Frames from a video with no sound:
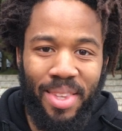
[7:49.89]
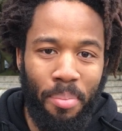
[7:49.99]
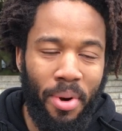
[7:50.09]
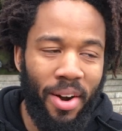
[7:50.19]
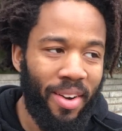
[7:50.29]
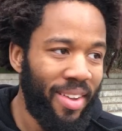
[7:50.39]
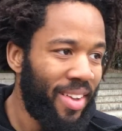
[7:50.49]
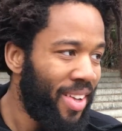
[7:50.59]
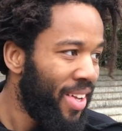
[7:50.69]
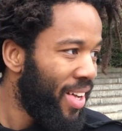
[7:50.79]
in the park,
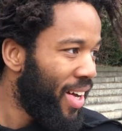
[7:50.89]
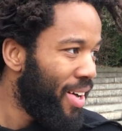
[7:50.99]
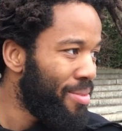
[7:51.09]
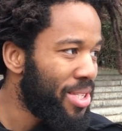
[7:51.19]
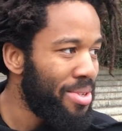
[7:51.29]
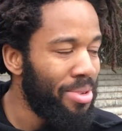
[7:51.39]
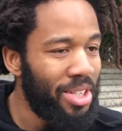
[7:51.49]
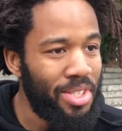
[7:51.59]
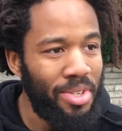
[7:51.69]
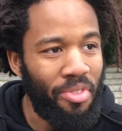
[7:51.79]

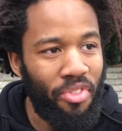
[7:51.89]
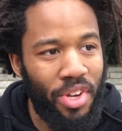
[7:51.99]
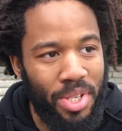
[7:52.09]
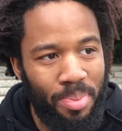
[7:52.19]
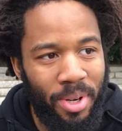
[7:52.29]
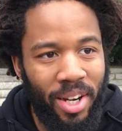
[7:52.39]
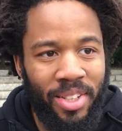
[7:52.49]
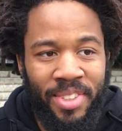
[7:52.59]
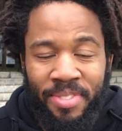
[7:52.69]
similar to the first part,